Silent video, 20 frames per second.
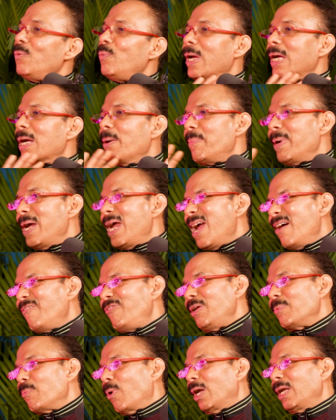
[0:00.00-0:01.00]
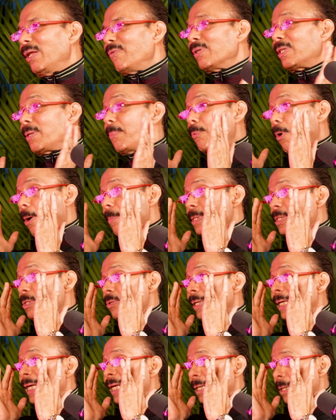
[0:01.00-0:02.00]
wake up every morning with a promise to
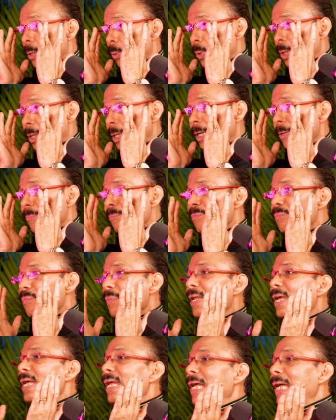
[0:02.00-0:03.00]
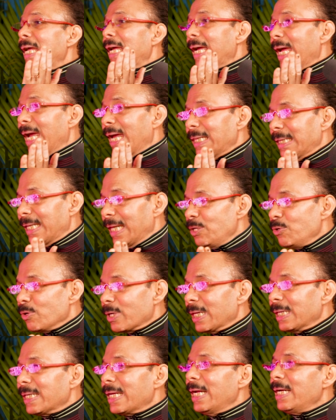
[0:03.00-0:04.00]
heal the world. And then you can
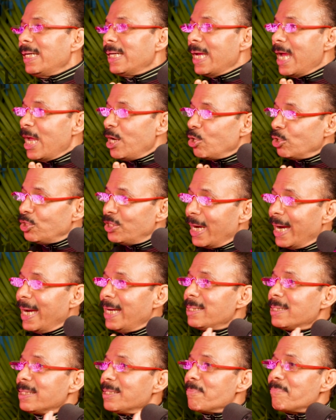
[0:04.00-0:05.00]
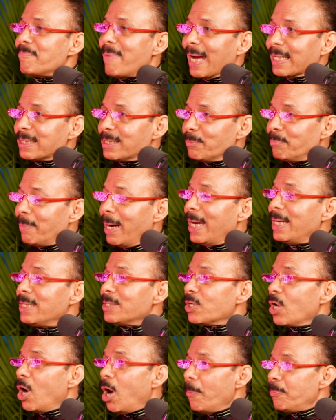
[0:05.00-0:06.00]
get energized, maximized,
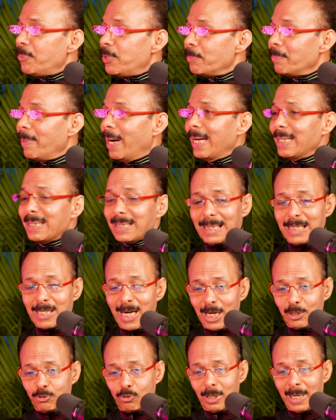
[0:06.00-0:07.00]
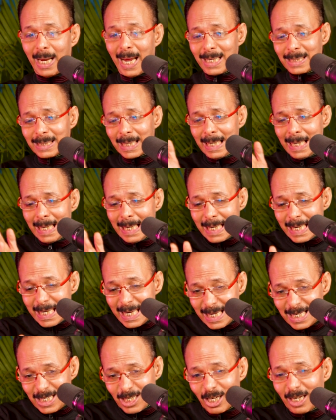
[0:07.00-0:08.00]
optimized, naturalized,
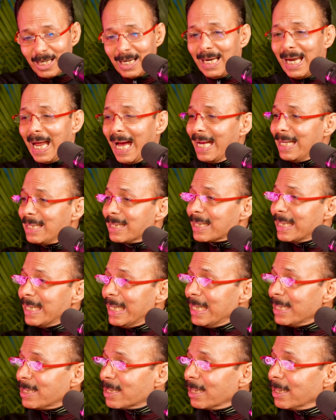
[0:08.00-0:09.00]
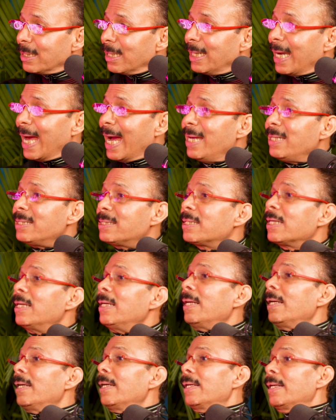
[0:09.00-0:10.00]
internalized, eternalized,
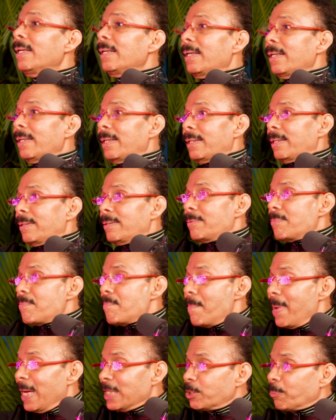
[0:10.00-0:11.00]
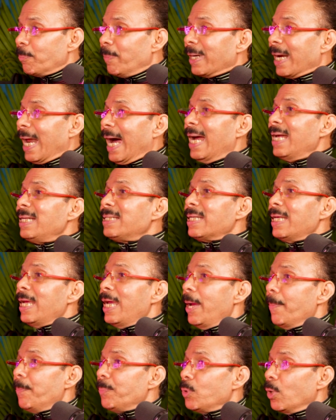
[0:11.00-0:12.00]
mesmerized,
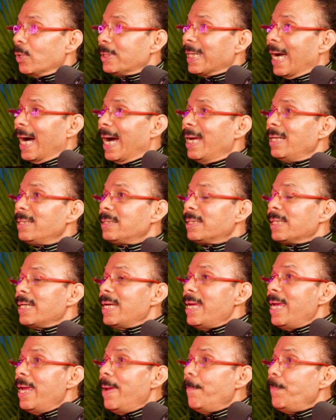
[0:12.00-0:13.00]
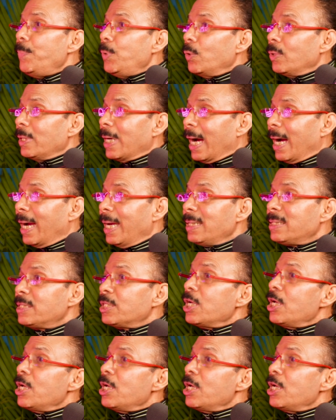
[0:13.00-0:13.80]
hypnotized, immunized,